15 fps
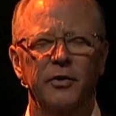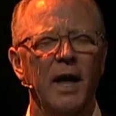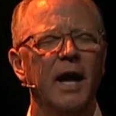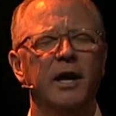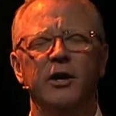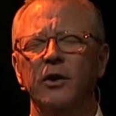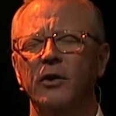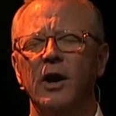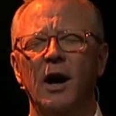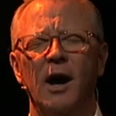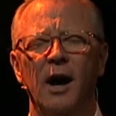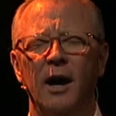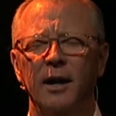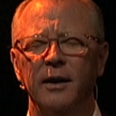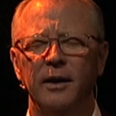Thank you,
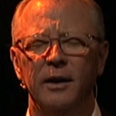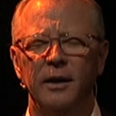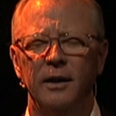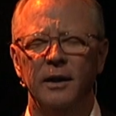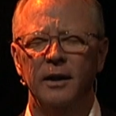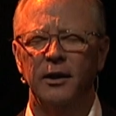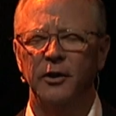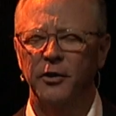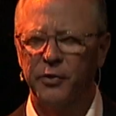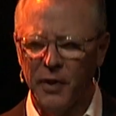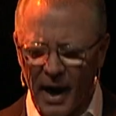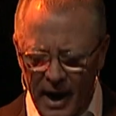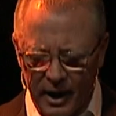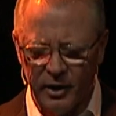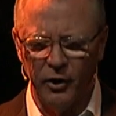God.
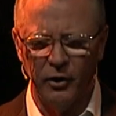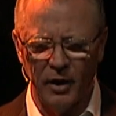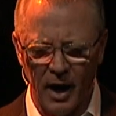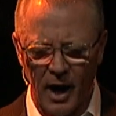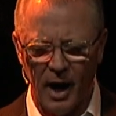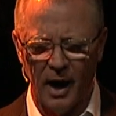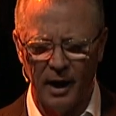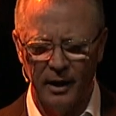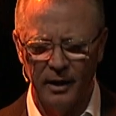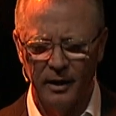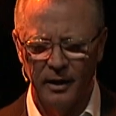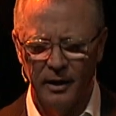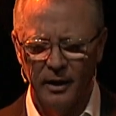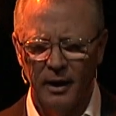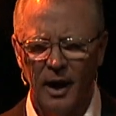Thank you, God.
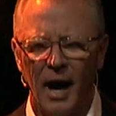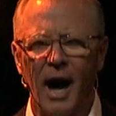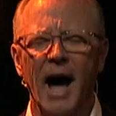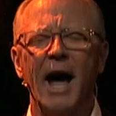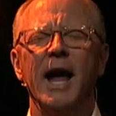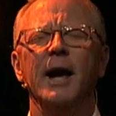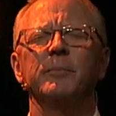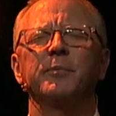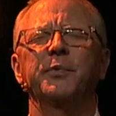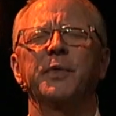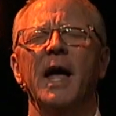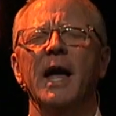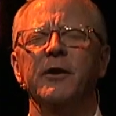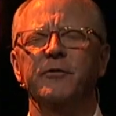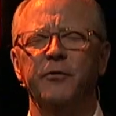I am
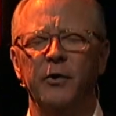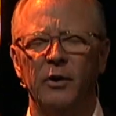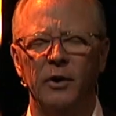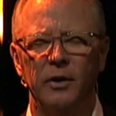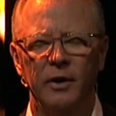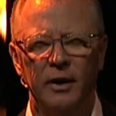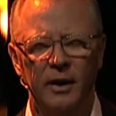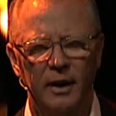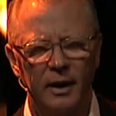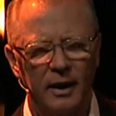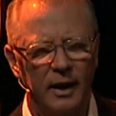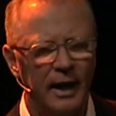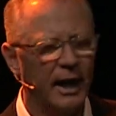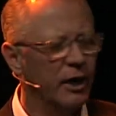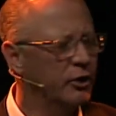thankful
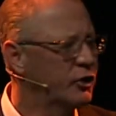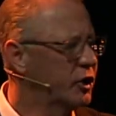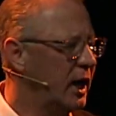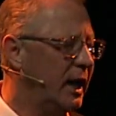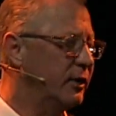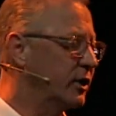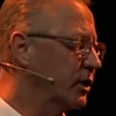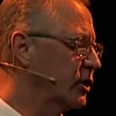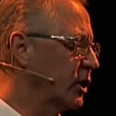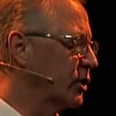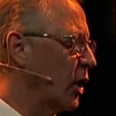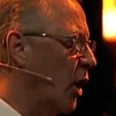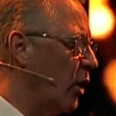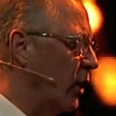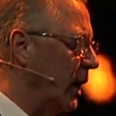in
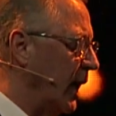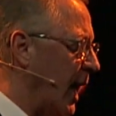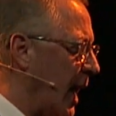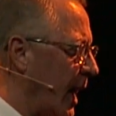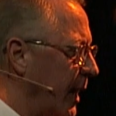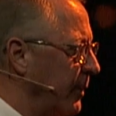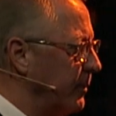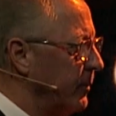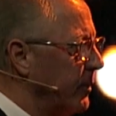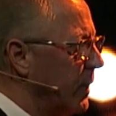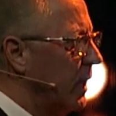Jesus' holy name.